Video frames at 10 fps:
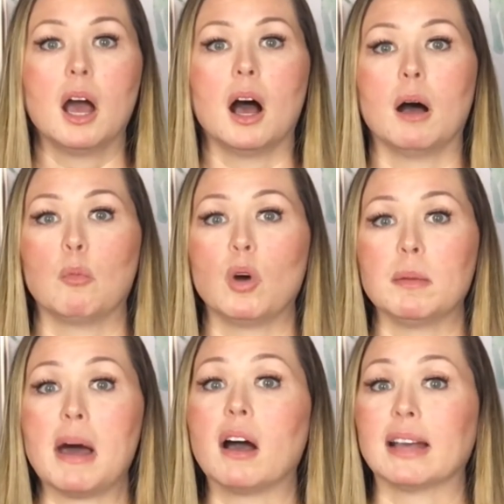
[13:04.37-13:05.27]
What
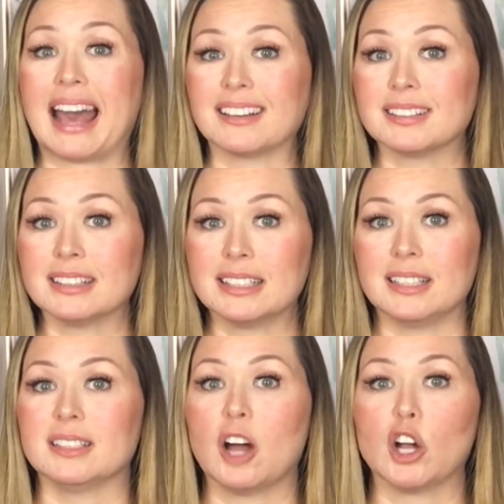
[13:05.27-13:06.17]
about
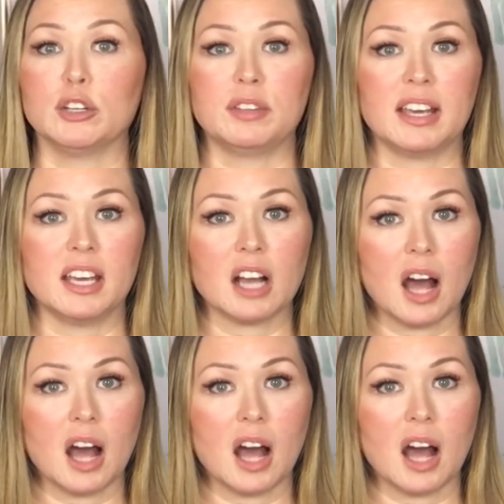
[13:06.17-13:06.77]
gasoline? Are you taking